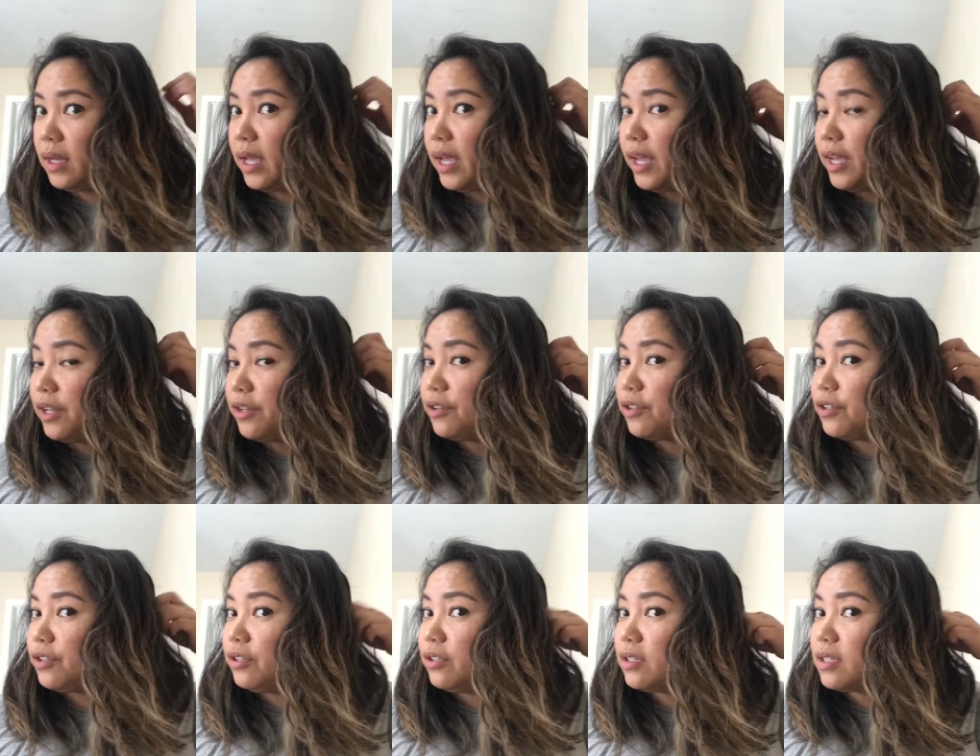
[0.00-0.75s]

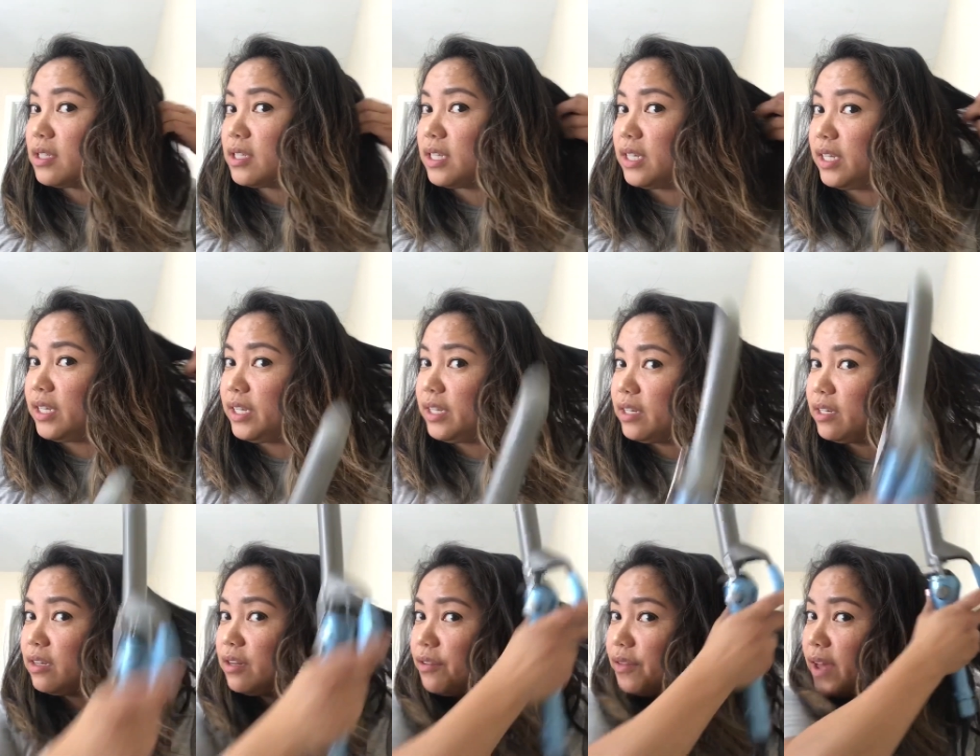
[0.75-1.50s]
and you'll see
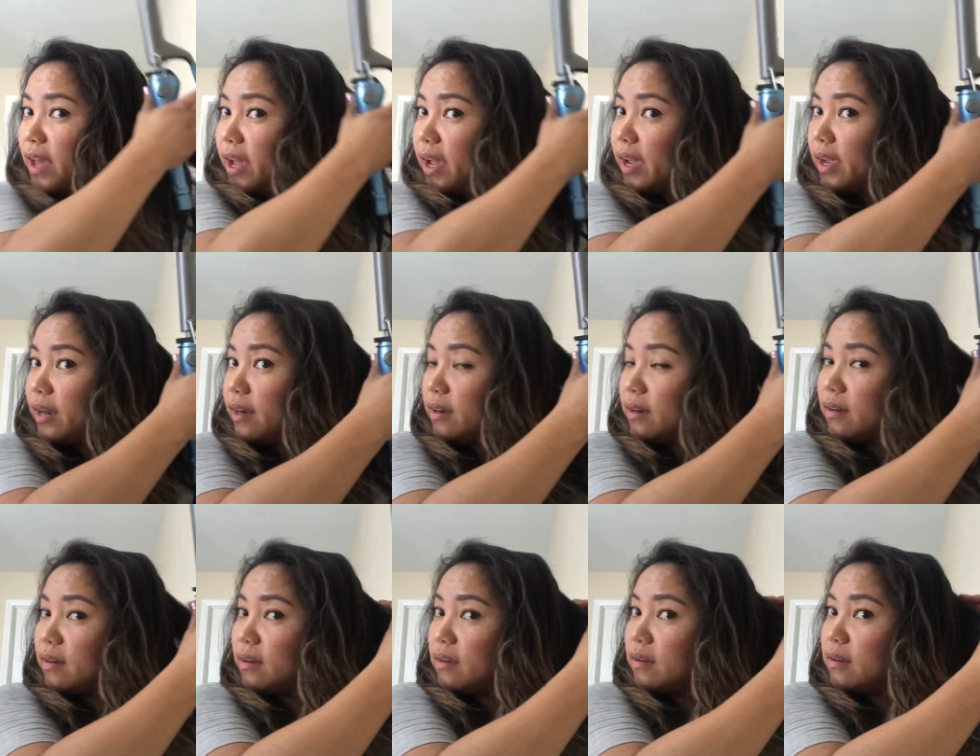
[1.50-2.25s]
here that
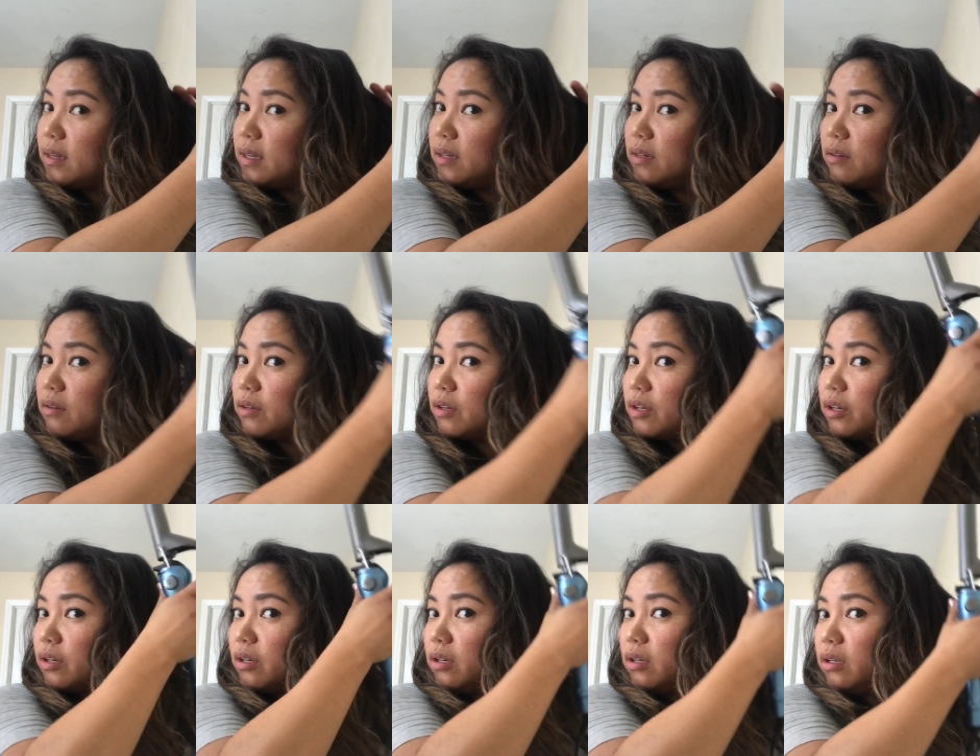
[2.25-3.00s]
I don't
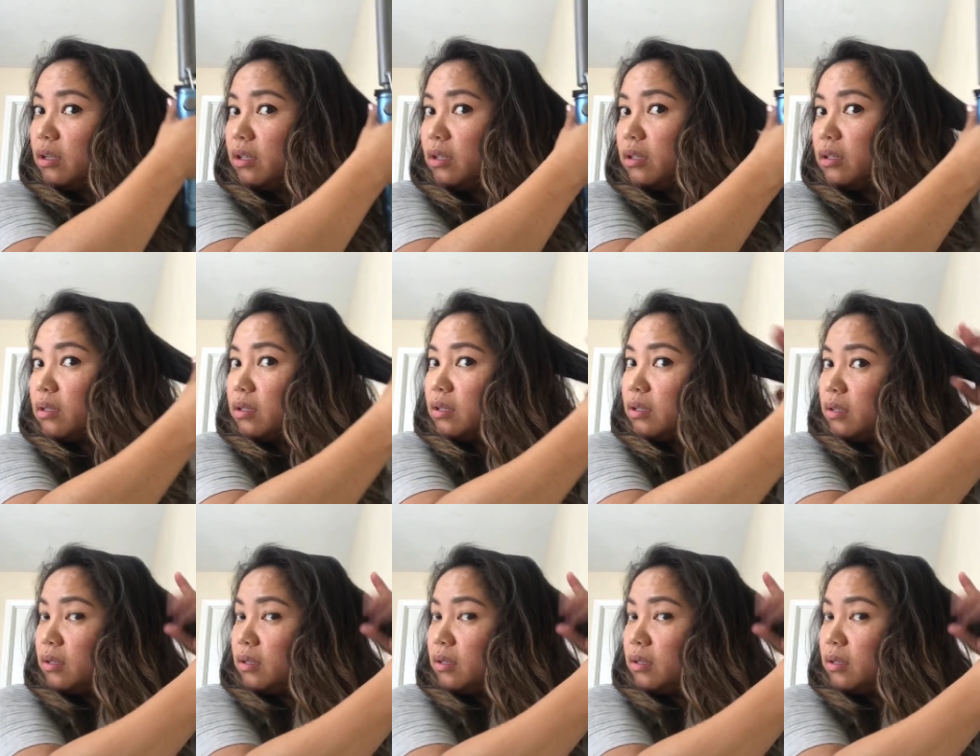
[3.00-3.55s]
curl